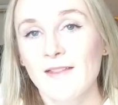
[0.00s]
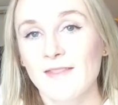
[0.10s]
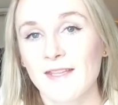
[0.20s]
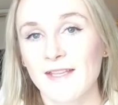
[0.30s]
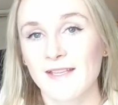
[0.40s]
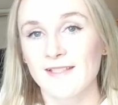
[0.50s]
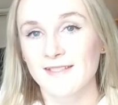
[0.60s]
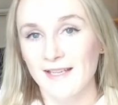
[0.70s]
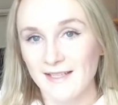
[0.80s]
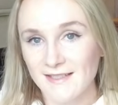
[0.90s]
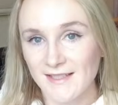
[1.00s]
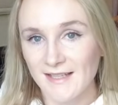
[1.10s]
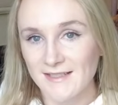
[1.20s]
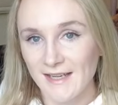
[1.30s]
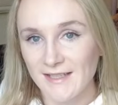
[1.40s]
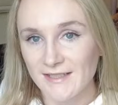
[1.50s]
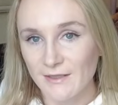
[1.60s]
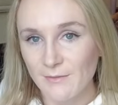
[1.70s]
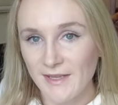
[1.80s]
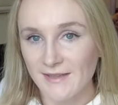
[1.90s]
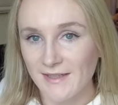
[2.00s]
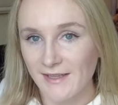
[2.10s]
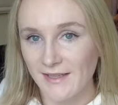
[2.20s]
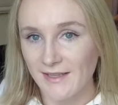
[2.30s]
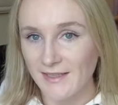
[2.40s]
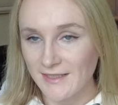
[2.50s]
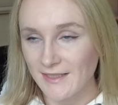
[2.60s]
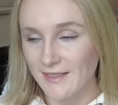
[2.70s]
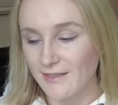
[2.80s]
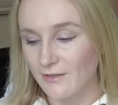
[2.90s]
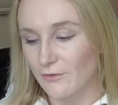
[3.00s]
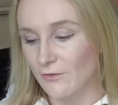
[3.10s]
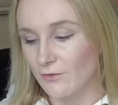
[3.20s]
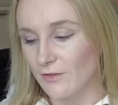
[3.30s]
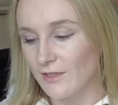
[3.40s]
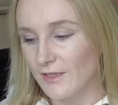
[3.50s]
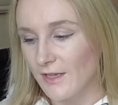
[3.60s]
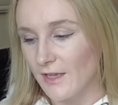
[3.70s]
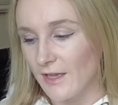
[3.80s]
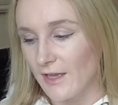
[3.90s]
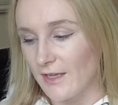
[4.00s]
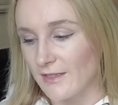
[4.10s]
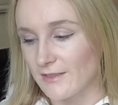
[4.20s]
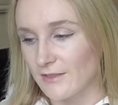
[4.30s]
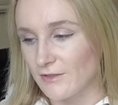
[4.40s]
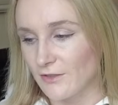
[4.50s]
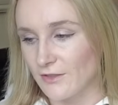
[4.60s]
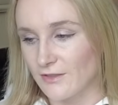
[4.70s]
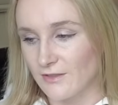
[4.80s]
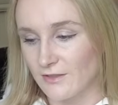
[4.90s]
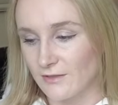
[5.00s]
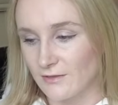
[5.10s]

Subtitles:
The second to last item in the cleaning haul is just